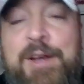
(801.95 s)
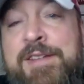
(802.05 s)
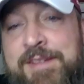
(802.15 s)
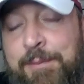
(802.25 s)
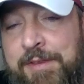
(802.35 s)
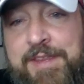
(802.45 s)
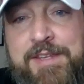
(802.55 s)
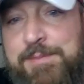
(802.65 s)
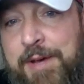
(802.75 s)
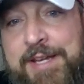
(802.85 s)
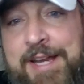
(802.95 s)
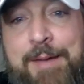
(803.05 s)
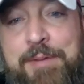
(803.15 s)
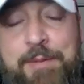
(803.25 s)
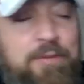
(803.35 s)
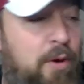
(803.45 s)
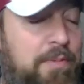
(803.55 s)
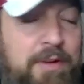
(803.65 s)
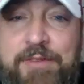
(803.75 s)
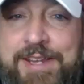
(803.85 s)
Some of these might not be
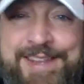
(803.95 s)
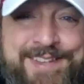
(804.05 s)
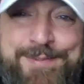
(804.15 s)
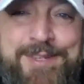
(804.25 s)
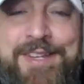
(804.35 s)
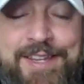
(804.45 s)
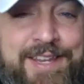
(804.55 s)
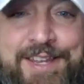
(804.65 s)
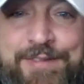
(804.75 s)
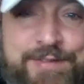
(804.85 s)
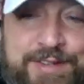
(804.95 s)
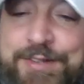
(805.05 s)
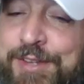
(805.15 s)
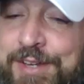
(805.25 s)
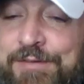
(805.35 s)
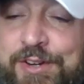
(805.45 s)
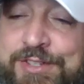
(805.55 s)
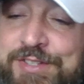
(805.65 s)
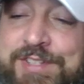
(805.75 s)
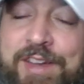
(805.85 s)
appropriate for kids, but you can get the clean
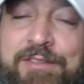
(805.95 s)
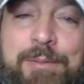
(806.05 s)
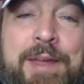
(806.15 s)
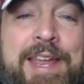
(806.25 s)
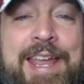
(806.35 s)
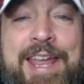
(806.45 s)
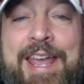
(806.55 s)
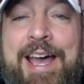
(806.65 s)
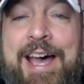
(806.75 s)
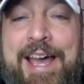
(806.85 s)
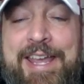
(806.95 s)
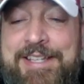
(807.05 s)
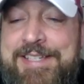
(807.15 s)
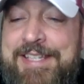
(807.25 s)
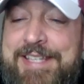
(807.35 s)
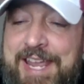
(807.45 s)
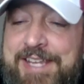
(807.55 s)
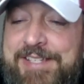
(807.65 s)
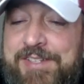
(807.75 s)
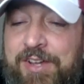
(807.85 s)
versions of them. And
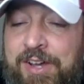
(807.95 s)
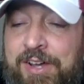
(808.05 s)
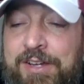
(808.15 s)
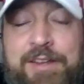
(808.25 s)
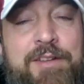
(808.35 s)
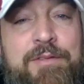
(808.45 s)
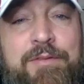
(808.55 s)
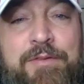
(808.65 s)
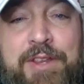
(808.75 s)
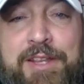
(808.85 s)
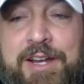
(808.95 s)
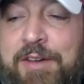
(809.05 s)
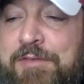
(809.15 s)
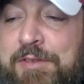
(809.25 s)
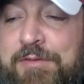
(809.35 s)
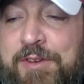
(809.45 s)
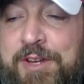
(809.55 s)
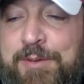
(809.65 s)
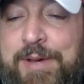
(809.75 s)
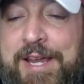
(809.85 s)
today's song, Philadelphia
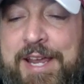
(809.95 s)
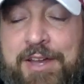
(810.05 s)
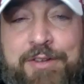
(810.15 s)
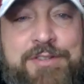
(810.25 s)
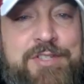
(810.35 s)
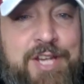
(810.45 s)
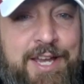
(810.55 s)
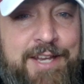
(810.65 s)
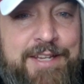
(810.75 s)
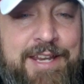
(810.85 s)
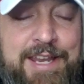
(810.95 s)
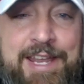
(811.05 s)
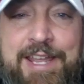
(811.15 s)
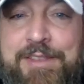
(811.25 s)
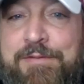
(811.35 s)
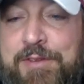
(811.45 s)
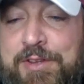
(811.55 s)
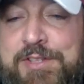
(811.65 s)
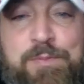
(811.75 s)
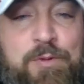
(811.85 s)
Freedom by Elton John. And the
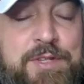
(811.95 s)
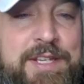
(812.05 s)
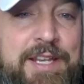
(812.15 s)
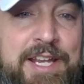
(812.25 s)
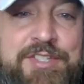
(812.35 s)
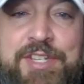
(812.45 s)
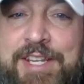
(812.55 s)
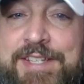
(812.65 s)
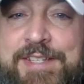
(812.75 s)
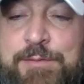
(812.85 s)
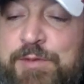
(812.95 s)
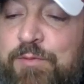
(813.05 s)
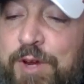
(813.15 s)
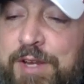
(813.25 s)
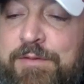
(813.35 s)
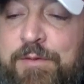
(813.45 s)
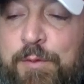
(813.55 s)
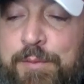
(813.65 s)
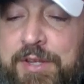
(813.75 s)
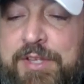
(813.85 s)
Philly Sports connection is it was written
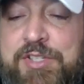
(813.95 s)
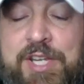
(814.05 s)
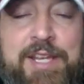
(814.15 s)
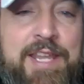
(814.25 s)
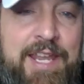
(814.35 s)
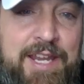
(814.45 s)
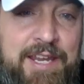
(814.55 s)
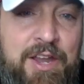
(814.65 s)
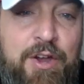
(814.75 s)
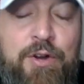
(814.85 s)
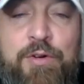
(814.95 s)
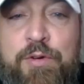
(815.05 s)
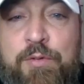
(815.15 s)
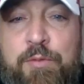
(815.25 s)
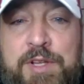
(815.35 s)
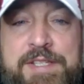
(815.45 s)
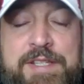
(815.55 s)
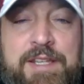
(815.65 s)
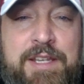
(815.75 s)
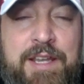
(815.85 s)
for Billie Jean King, who
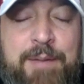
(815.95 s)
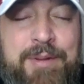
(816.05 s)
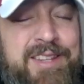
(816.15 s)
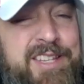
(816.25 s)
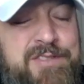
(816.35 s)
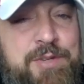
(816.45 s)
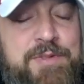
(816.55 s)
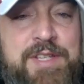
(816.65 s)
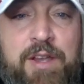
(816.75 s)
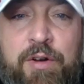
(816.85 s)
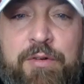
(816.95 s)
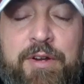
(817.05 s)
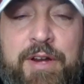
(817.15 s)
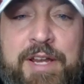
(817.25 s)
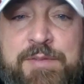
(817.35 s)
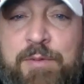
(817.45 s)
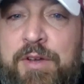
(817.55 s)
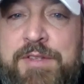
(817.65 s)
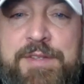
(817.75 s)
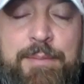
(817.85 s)
was I believe she was the owner as
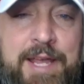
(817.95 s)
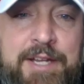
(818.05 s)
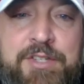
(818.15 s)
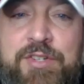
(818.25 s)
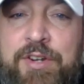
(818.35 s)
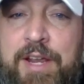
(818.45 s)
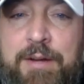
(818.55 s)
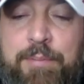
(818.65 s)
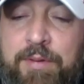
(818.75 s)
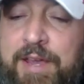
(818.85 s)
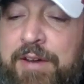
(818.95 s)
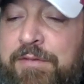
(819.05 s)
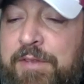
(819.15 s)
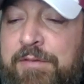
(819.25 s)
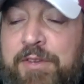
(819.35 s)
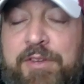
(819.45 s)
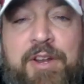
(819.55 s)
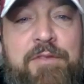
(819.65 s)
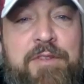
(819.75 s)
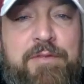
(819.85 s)
well as the manager and a player for the
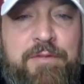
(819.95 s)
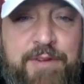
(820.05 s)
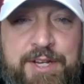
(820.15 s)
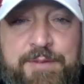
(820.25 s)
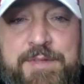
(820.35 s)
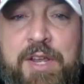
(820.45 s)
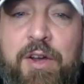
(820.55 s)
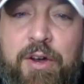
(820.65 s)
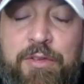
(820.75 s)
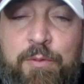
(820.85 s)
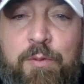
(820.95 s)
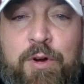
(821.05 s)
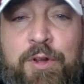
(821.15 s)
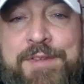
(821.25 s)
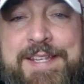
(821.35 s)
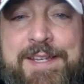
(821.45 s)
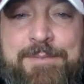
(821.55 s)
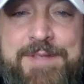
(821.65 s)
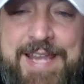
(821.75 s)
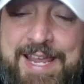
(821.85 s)
Philadelphia Freedoms on the World
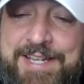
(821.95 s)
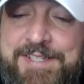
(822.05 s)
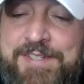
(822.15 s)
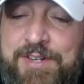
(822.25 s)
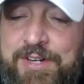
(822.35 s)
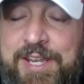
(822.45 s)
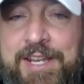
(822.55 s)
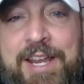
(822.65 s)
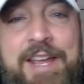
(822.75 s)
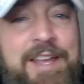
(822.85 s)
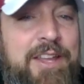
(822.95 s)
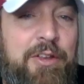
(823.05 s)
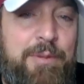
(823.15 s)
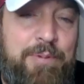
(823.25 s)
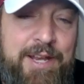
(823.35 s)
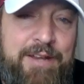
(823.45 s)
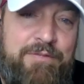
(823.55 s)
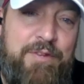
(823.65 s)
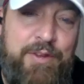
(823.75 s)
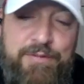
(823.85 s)
Team Tennis Circuit. They only played in
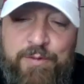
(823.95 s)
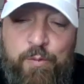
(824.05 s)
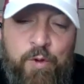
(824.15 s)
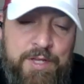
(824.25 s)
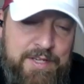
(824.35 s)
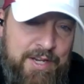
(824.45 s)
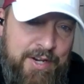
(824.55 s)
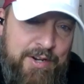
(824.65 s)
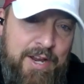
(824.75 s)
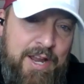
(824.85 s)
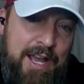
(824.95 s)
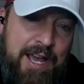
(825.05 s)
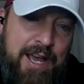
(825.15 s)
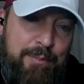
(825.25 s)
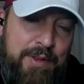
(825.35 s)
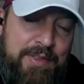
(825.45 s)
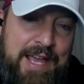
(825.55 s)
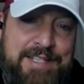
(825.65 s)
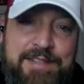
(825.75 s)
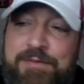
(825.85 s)
Philly for 1 year, but
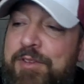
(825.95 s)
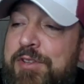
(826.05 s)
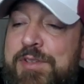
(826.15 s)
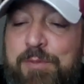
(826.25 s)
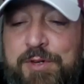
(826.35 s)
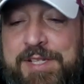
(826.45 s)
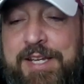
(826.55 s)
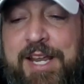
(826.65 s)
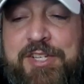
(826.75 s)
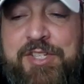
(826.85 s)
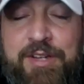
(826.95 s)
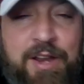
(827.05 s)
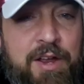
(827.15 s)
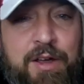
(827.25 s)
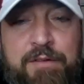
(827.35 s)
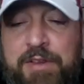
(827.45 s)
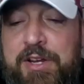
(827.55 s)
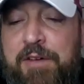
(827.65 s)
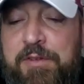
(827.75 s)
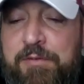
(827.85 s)
that's the Philly Sports connection.
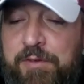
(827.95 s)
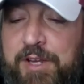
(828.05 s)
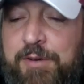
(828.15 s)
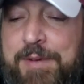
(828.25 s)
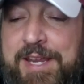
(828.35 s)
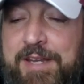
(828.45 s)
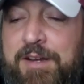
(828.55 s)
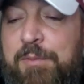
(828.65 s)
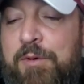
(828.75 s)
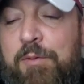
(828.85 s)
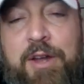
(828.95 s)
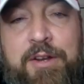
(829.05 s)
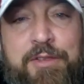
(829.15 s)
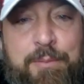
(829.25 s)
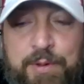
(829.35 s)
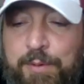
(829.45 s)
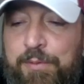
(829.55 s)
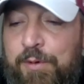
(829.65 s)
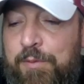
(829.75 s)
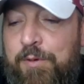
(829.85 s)
Philadelphia Freedom hit number 1 on the
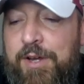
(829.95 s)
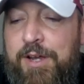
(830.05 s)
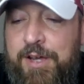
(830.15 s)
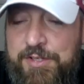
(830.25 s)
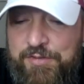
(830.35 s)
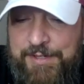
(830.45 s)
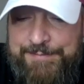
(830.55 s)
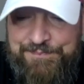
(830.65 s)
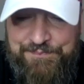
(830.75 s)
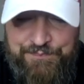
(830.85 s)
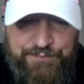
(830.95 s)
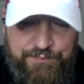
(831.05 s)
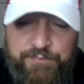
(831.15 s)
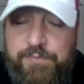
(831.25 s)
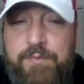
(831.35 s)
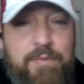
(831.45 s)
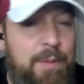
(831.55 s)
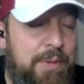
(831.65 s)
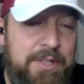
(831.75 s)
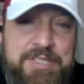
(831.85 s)
Billboard 100.
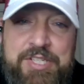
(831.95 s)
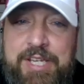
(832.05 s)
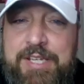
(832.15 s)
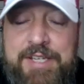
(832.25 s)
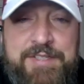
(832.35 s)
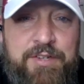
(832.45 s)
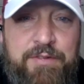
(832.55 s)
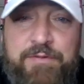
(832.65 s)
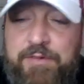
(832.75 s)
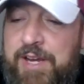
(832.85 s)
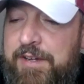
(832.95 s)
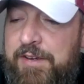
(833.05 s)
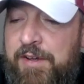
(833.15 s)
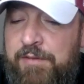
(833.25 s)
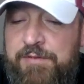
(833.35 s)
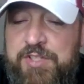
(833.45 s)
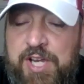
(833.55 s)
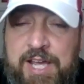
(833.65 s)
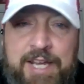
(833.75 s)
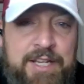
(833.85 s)
Billie Jean is a good friend of
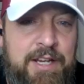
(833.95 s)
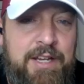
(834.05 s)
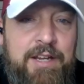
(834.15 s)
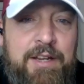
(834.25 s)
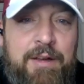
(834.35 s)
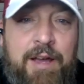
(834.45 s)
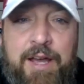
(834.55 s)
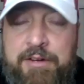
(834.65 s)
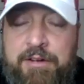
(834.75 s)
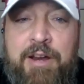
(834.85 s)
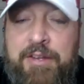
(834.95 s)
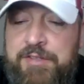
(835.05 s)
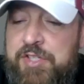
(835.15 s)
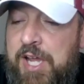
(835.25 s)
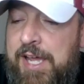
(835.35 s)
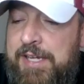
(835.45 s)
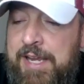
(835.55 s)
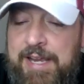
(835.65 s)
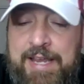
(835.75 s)
Elton John.